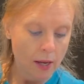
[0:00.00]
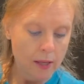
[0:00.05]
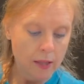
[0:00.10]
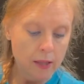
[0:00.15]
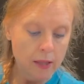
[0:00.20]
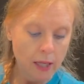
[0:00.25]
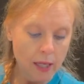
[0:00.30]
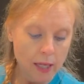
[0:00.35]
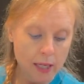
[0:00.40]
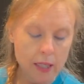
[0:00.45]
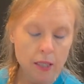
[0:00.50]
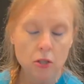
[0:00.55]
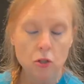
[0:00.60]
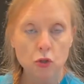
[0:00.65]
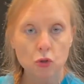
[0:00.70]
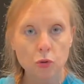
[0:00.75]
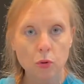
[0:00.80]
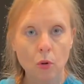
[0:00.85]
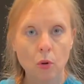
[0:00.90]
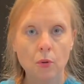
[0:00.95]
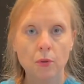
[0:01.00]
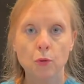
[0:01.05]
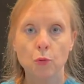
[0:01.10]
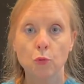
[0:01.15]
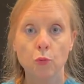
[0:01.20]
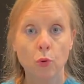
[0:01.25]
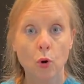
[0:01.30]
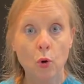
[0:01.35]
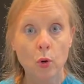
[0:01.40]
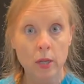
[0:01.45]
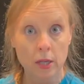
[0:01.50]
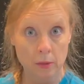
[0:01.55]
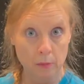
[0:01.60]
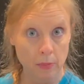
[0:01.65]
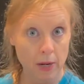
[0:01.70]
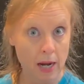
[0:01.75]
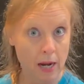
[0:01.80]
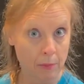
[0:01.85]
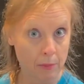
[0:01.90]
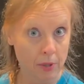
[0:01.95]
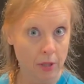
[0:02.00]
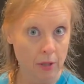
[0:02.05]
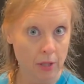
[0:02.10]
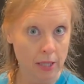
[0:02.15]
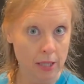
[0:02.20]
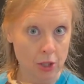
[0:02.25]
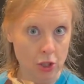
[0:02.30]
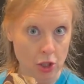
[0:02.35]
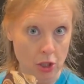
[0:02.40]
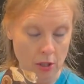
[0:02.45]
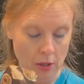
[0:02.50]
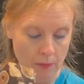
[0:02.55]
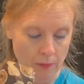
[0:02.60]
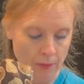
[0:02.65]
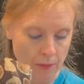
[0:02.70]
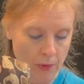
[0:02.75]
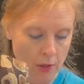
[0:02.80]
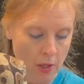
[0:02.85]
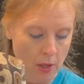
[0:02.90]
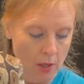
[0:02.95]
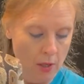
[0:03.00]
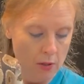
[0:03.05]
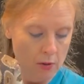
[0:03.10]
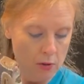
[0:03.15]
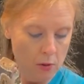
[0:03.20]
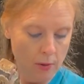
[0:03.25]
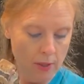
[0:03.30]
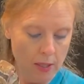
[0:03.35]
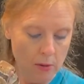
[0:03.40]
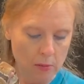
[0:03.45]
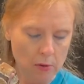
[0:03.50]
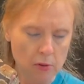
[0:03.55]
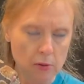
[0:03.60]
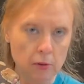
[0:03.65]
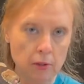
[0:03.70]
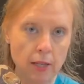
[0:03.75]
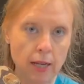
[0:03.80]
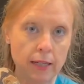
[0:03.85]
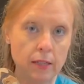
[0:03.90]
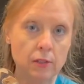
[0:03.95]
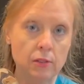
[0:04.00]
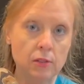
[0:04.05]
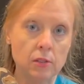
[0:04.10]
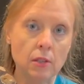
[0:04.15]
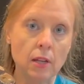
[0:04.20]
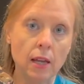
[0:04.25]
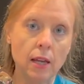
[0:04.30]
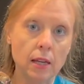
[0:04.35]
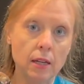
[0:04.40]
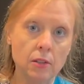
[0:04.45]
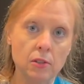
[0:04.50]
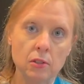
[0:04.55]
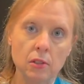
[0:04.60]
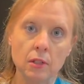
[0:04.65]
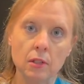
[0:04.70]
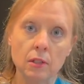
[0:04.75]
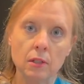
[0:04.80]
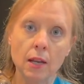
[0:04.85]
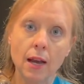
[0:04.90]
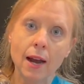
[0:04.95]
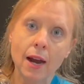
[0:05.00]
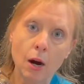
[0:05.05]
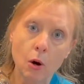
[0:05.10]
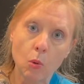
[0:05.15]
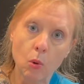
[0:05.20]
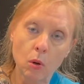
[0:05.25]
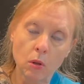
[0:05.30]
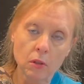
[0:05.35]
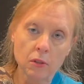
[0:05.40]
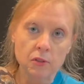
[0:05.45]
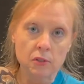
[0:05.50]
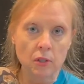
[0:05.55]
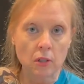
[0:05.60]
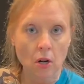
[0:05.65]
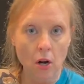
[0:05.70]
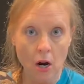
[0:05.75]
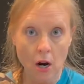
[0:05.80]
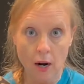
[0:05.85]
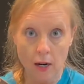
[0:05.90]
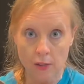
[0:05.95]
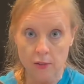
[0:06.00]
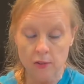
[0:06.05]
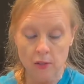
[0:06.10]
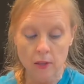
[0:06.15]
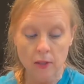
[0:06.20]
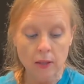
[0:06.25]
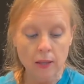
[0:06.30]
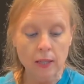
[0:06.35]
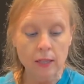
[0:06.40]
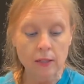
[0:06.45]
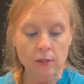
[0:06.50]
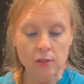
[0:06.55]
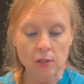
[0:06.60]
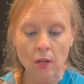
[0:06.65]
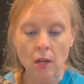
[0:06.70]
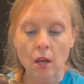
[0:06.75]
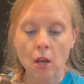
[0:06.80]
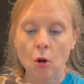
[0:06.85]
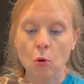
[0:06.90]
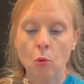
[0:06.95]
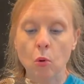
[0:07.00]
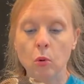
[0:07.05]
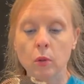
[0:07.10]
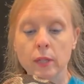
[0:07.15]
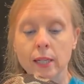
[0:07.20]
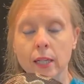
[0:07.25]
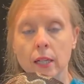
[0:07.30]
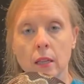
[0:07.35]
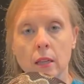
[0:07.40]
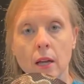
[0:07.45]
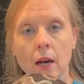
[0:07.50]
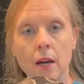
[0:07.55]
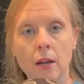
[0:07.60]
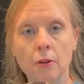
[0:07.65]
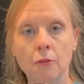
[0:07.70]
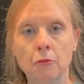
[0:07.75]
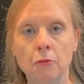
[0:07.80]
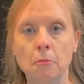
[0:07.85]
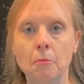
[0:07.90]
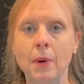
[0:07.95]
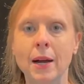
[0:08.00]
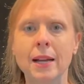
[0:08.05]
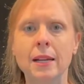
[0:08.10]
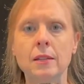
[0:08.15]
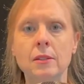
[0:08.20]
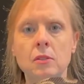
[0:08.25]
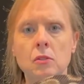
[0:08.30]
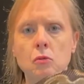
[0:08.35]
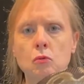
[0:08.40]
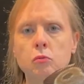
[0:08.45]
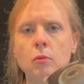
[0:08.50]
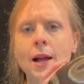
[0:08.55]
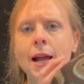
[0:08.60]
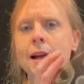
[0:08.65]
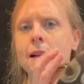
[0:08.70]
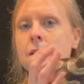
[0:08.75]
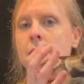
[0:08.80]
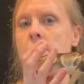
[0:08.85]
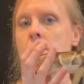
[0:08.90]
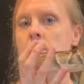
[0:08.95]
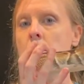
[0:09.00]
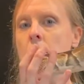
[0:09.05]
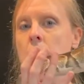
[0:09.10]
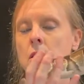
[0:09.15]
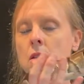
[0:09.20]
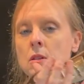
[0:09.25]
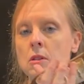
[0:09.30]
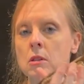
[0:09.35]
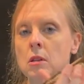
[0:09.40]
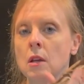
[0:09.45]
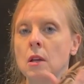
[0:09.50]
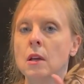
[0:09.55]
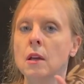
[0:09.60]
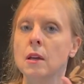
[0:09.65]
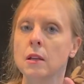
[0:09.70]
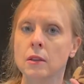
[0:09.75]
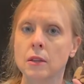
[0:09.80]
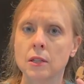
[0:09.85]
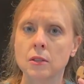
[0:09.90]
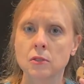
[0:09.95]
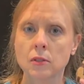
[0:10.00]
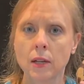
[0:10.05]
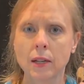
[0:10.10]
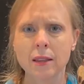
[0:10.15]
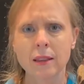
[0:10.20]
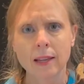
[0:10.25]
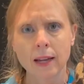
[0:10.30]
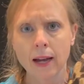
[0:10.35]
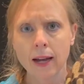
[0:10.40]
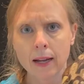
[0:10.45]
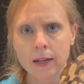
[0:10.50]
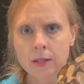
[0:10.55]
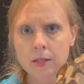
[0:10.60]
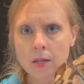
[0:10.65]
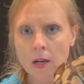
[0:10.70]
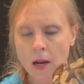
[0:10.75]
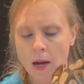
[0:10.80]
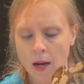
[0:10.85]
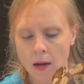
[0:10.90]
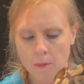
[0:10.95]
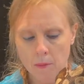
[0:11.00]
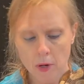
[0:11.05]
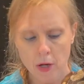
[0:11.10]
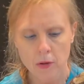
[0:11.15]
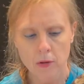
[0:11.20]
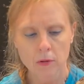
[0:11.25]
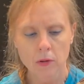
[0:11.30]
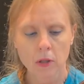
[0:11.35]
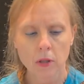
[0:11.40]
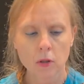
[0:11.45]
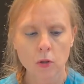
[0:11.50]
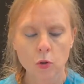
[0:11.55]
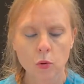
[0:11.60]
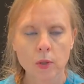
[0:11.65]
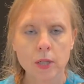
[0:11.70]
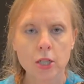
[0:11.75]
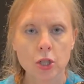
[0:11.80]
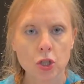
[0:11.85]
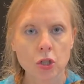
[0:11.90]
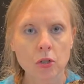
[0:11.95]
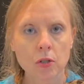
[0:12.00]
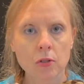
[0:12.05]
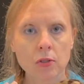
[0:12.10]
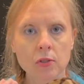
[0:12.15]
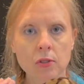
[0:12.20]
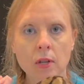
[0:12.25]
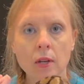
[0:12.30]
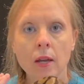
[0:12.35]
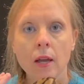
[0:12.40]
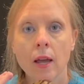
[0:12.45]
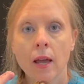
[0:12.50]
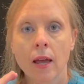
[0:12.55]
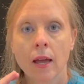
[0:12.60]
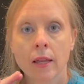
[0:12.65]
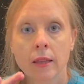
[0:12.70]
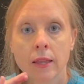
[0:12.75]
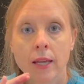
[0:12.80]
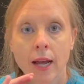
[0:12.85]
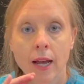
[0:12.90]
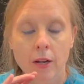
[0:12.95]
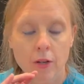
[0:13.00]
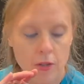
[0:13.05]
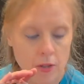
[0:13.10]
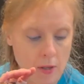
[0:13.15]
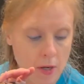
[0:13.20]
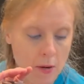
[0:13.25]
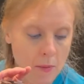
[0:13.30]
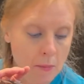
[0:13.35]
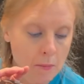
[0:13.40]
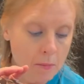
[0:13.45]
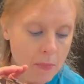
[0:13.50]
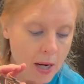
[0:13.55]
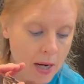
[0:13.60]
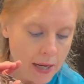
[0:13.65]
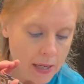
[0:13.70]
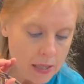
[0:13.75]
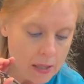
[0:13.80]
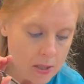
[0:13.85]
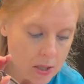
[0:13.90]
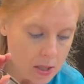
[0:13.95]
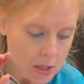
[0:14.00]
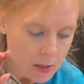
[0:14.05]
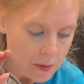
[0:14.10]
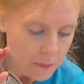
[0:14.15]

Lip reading: They control the rodent population. So animals like snakes and owls and hawks and things will eat a lot of mice, rats, and things like that, other little creatures that might